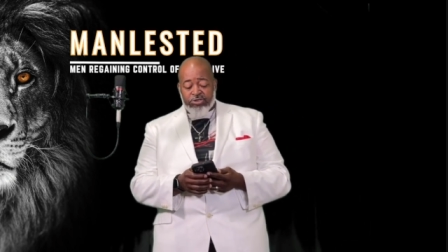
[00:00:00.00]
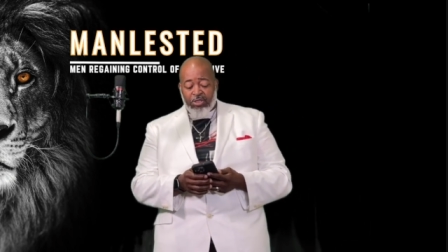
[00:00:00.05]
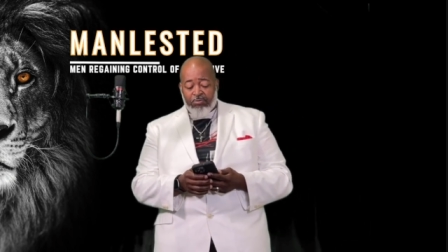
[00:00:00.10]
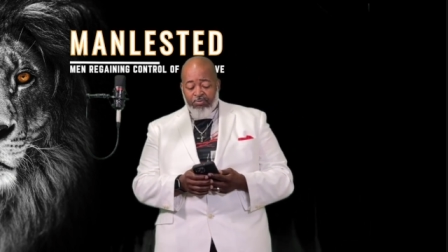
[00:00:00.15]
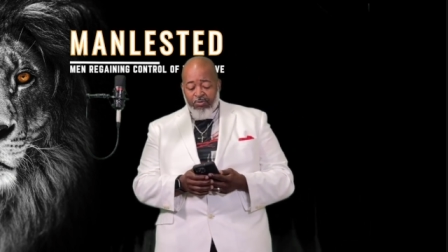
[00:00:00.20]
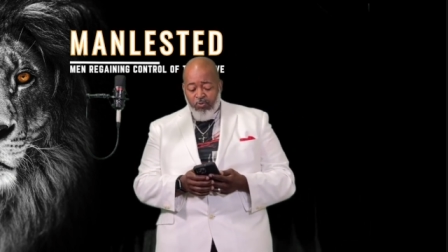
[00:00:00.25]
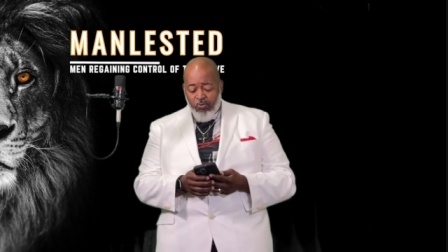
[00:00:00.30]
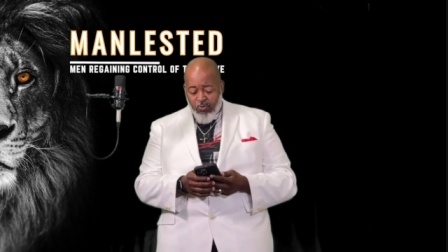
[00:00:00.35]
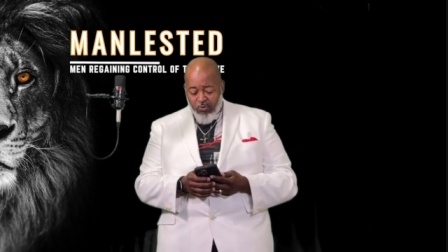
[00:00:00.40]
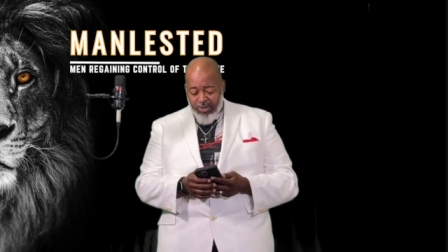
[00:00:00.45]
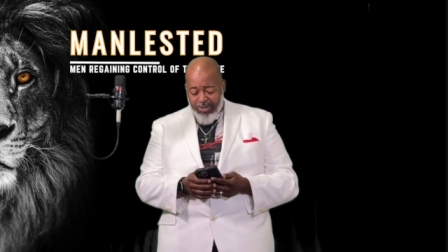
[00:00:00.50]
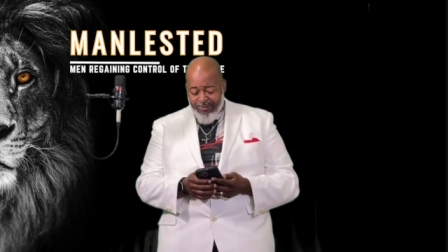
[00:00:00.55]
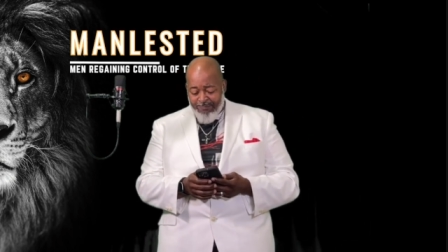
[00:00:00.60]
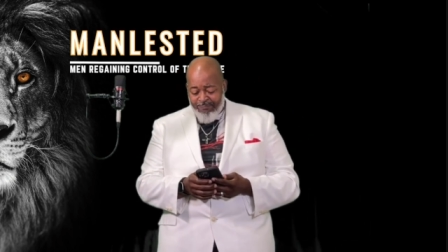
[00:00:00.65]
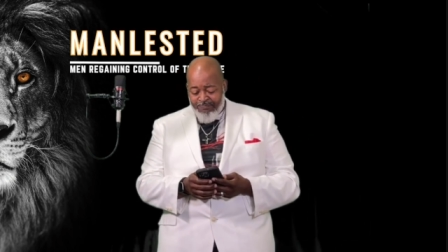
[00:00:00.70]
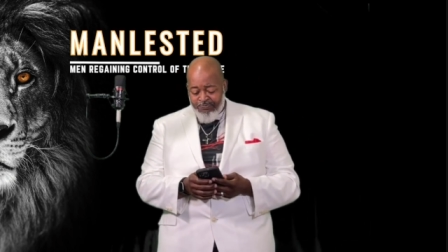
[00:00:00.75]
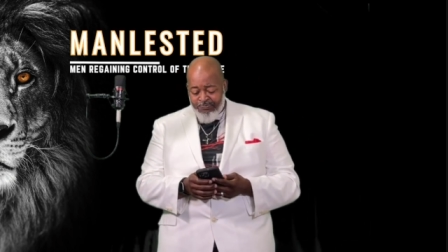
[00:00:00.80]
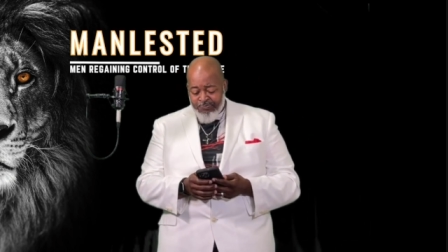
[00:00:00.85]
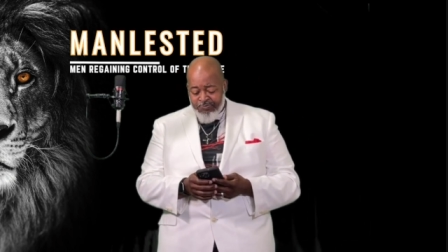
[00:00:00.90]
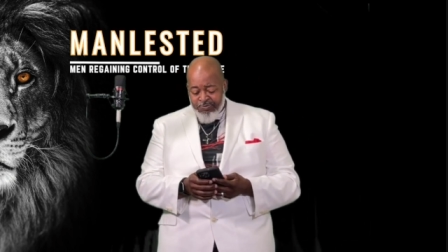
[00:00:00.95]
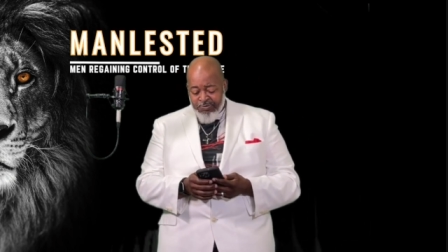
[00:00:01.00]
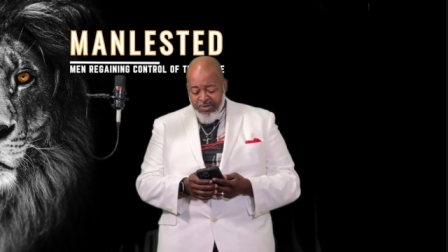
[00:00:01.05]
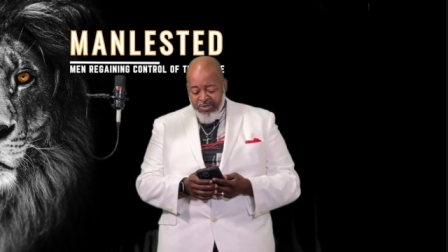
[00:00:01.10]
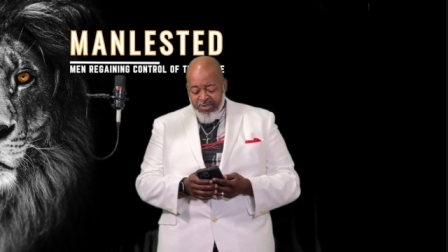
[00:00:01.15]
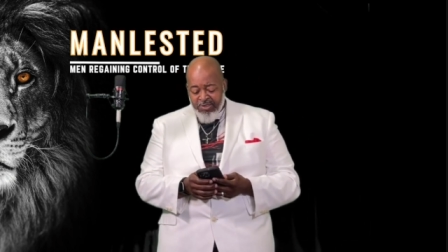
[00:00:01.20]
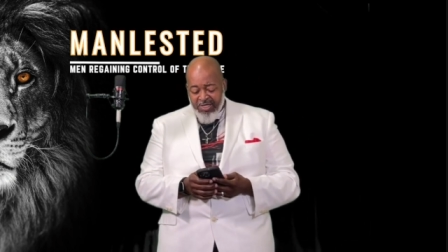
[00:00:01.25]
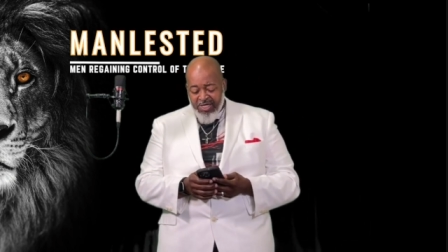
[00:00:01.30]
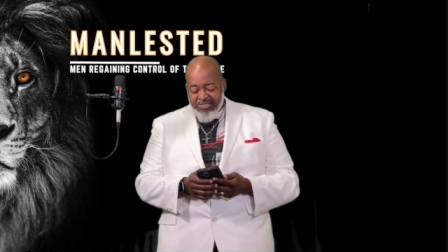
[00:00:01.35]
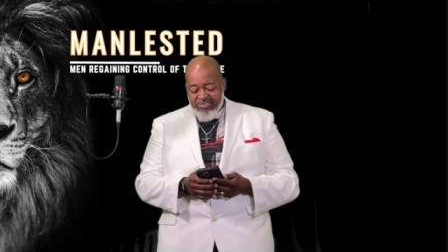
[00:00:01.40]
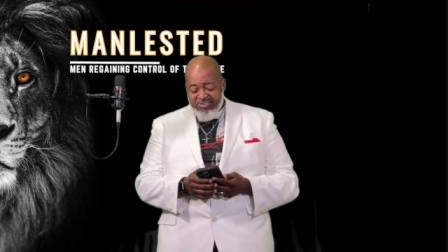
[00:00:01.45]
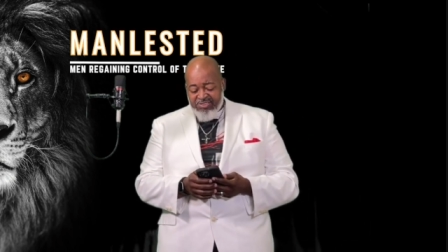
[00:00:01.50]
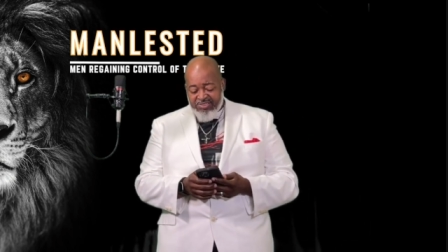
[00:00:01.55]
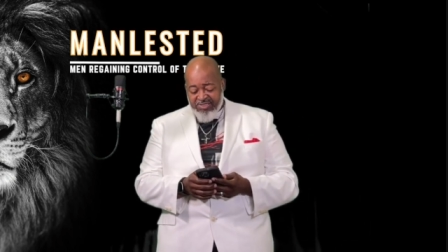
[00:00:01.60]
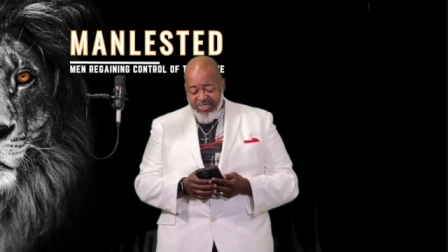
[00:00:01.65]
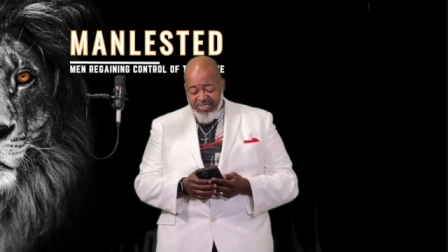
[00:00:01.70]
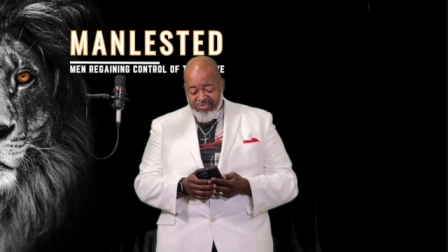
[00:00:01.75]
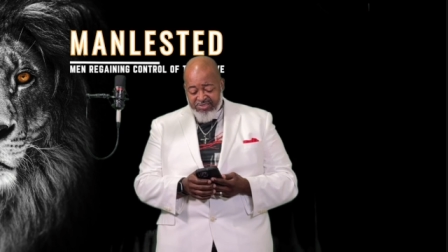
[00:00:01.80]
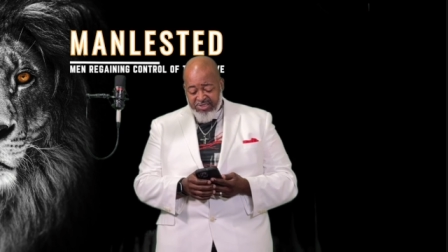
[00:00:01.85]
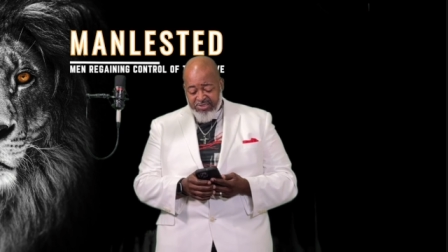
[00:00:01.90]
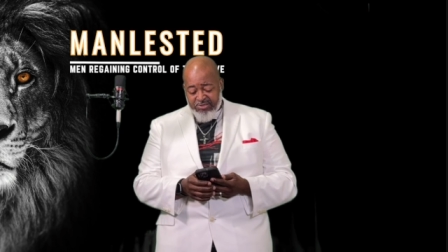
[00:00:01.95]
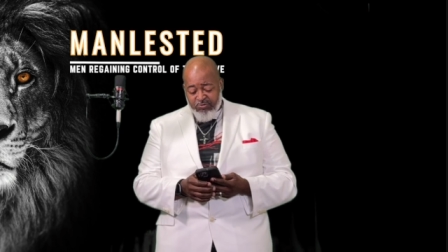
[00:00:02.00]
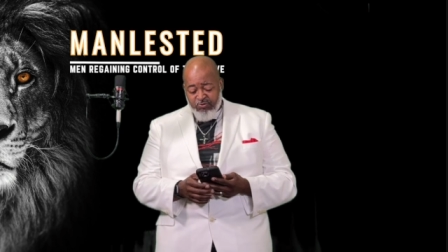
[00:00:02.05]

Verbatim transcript: Number one, it says this,